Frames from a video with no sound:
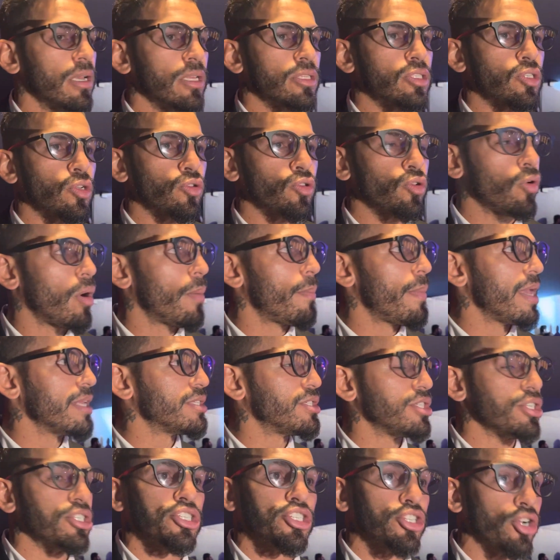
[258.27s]
to do
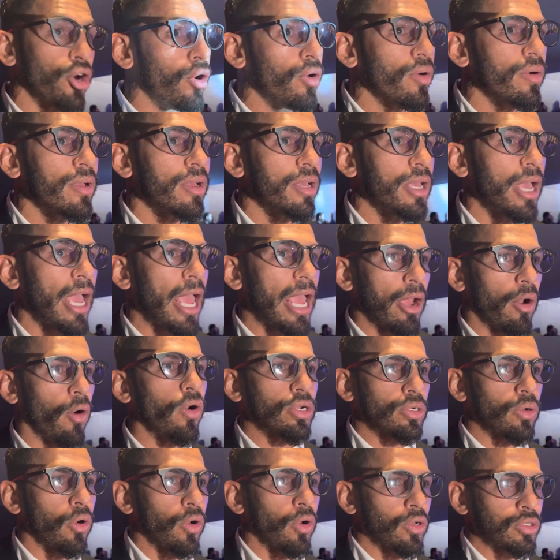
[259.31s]
amazing show, and all
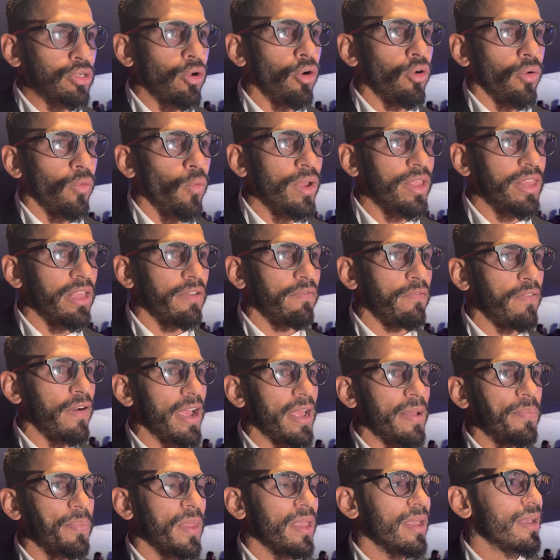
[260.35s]
of course win the fight.
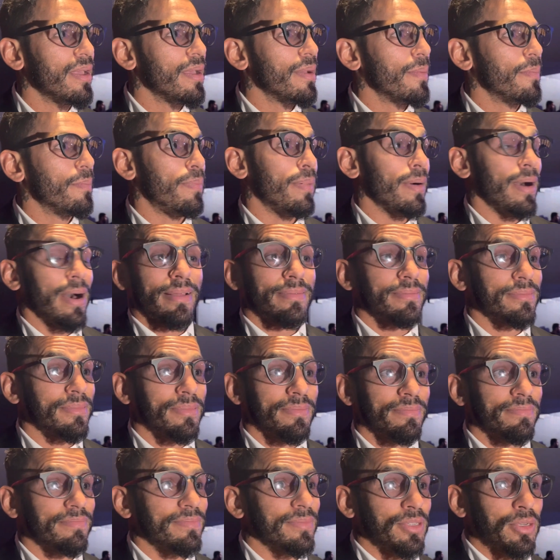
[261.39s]
But
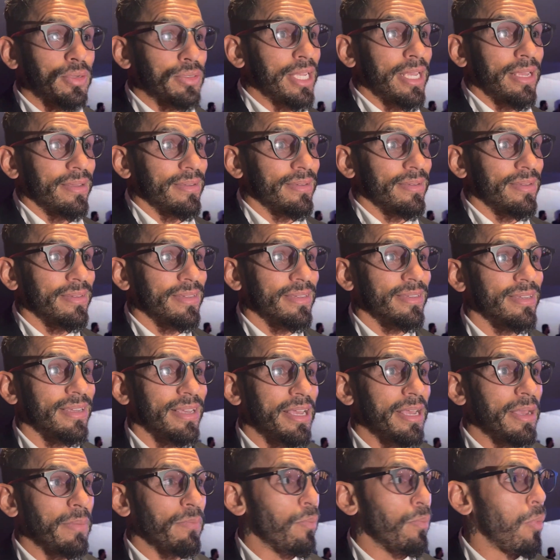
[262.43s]
you see,
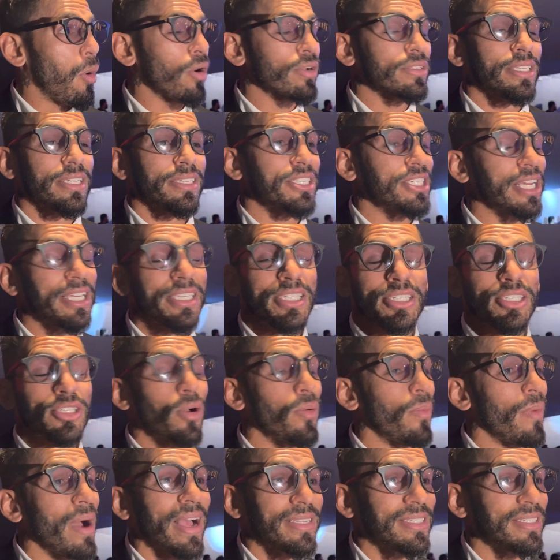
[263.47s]
boxing changed so
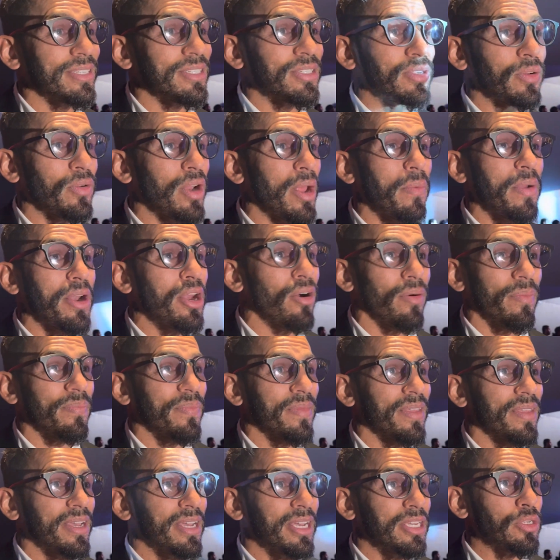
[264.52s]
much. You never know.
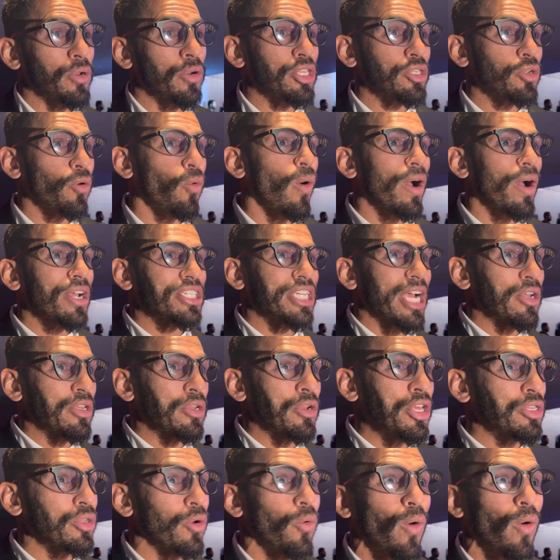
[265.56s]
You need to watch out. You
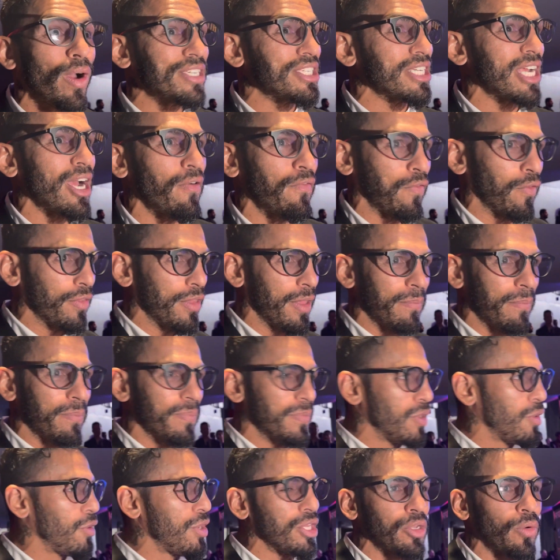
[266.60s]
need to watch out from
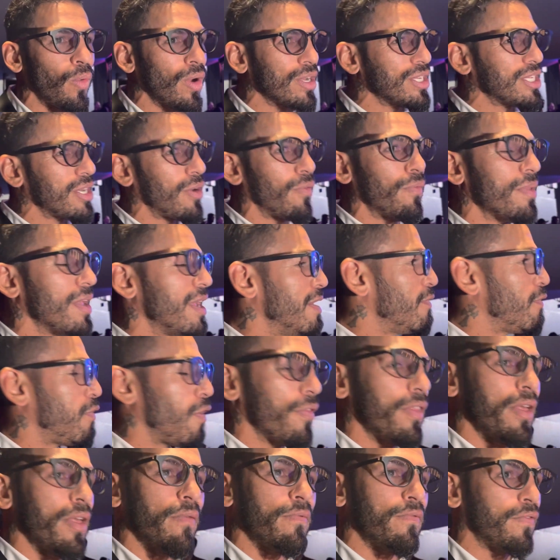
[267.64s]

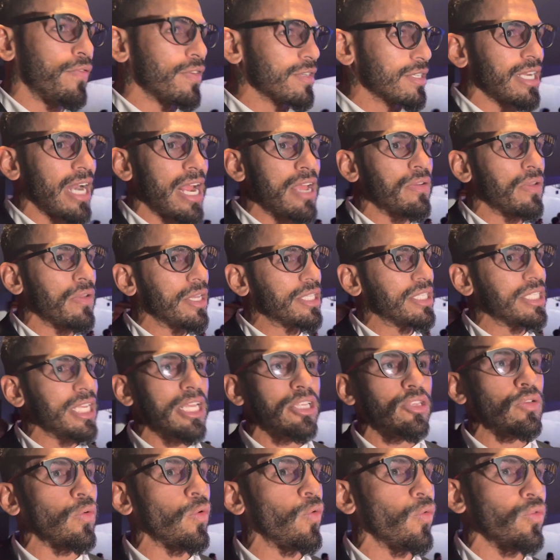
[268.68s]
the first round
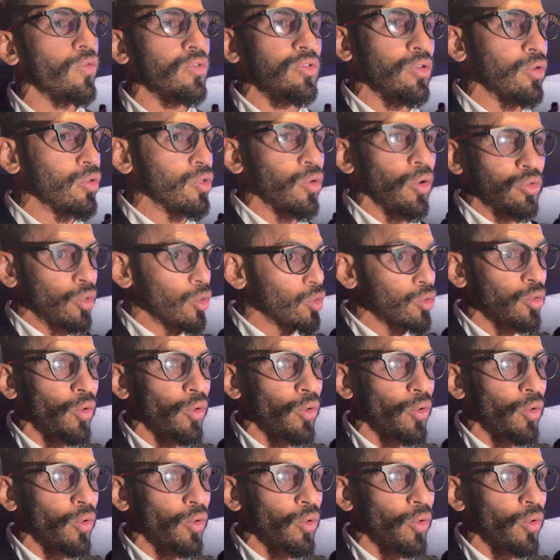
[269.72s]
still to 12.